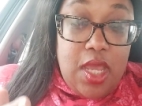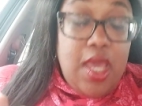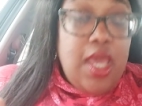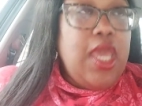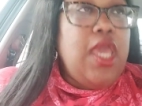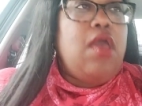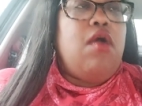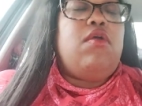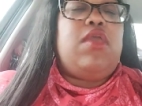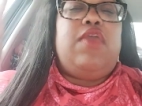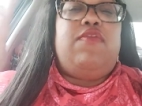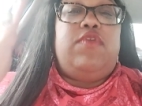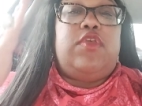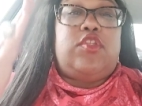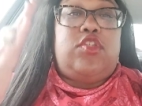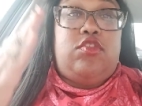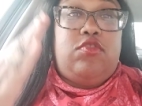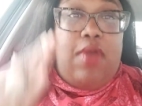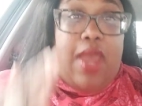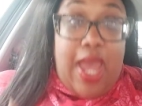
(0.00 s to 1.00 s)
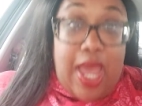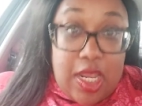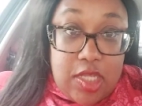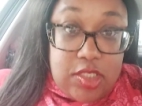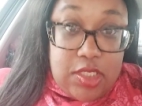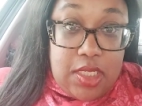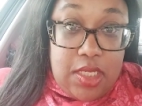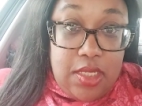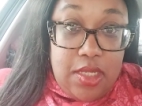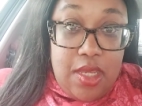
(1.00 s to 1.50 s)
He gonna give you a
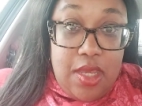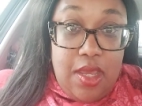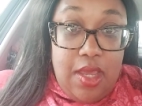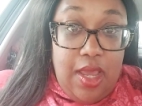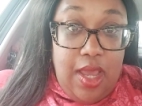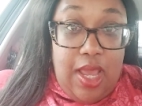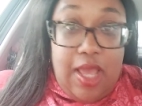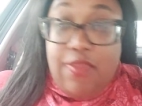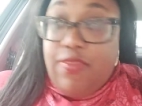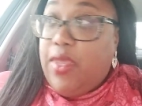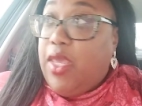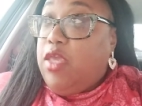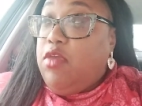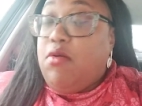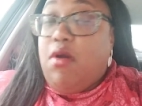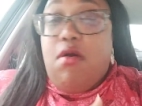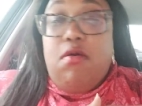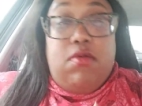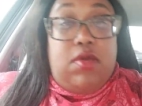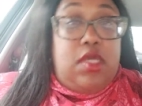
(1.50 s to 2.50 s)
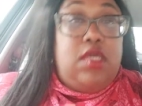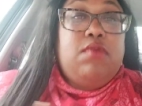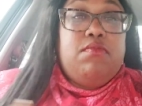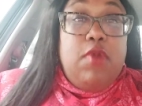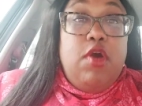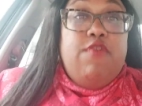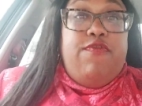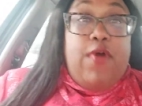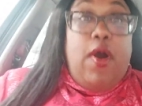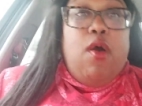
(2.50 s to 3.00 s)
strategy, and then you gonna
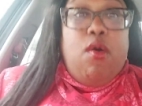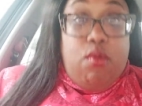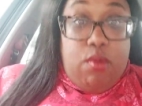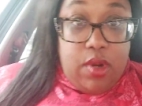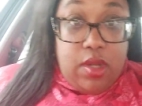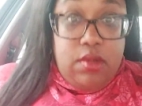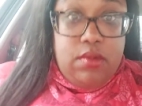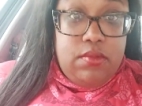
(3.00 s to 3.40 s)
move forward.